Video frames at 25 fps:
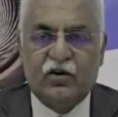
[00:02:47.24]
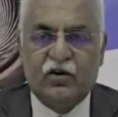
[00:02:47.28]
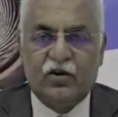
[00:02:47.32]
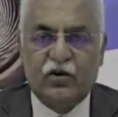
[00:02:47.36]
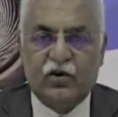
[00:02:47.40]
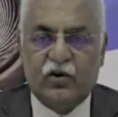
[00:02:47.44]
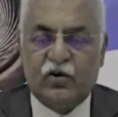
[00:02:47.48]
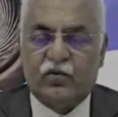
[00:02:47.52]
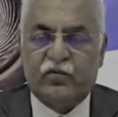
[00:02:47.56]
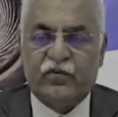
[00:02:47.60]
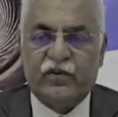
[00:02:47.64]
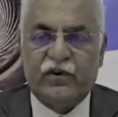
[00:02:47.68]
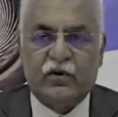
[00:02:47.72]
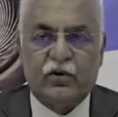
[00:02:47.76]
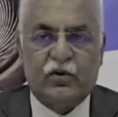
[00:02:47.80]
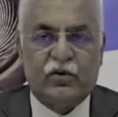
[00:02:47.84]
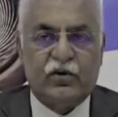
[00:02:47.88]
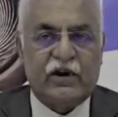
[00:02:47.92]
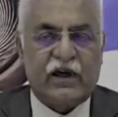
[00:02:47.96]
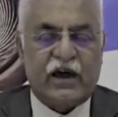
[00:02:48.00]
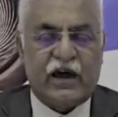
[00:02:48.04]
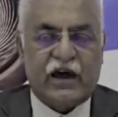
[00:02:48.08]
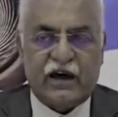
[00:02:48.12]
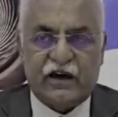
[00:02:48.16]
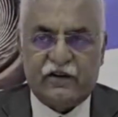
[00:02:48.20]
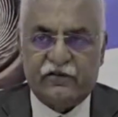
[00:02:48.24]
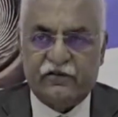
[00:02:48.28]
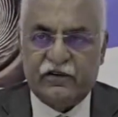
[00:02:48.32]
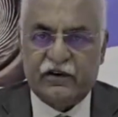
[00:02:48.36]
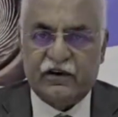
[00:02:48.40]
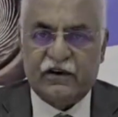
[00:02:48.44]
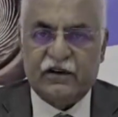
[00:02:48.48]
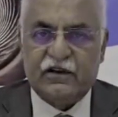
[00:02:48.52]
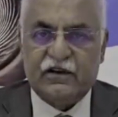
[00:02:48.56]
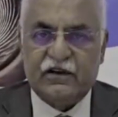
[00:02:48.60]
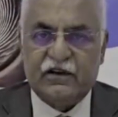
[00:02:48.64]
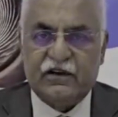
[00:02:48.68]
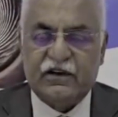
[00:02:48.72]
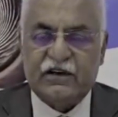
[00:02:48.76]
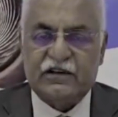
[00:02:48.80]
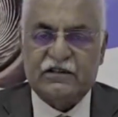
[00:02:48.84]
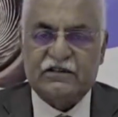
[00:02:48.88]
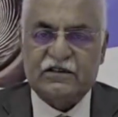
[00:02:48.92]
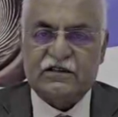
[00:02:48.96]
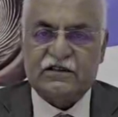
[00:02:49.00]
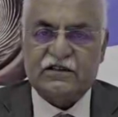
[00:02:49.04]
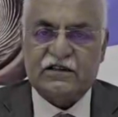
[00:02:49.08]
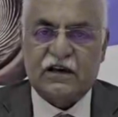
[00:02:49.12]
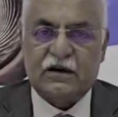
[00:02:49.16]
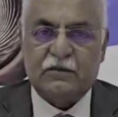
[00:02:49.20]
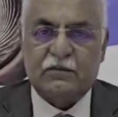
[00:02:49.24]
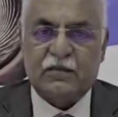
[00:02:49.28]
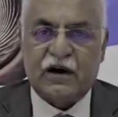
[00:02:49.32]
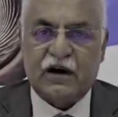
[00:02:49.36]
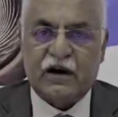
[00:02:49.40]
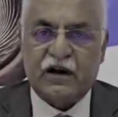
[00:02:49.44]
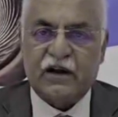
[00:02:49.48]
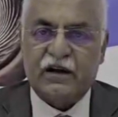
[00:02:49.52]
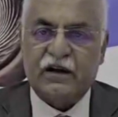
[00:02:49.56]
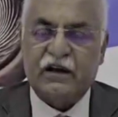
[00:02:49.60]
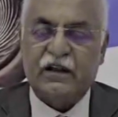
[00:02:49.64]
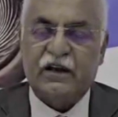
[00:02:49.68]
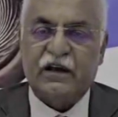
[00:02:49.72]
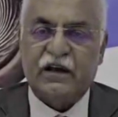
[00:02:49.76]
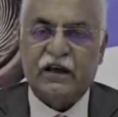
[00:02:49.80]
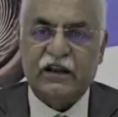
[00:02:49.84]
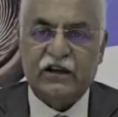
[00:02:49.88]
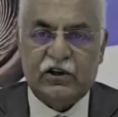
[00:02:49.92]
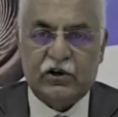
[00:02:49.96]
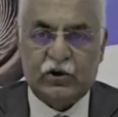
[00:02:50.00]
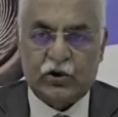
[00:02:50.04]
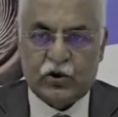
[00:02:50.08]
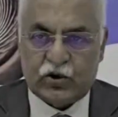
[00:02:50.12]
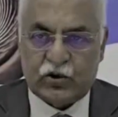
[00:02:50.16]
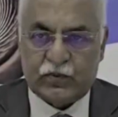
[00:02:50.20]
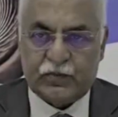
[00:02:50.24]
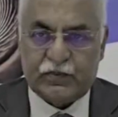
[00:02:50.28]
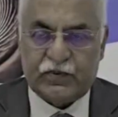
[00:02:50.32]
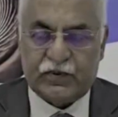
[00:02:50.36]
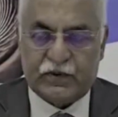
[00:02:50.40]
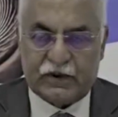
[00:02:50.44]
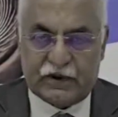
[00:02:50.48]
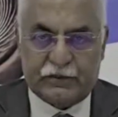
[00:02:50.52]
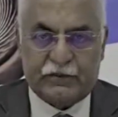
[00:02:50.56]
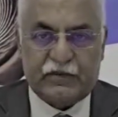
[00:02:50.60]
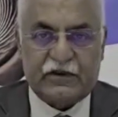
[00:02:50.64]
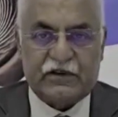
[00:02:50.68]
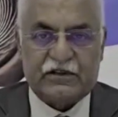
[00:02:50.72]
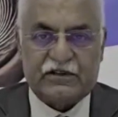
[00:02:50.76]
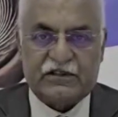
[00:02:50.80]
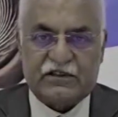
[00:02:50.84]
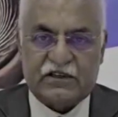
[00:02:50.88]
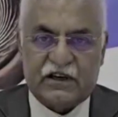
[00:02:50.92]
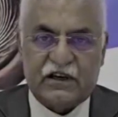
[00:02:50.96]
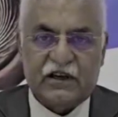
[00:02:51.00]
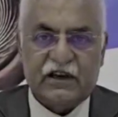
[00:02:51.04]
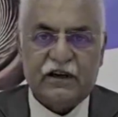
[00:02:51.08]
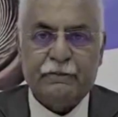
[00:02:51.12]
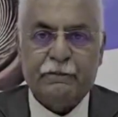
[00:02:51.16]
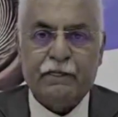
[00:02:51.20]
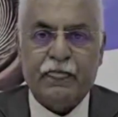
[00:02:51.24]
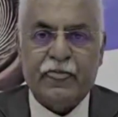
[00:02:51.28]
No, we don't have an existing market in Europe per se.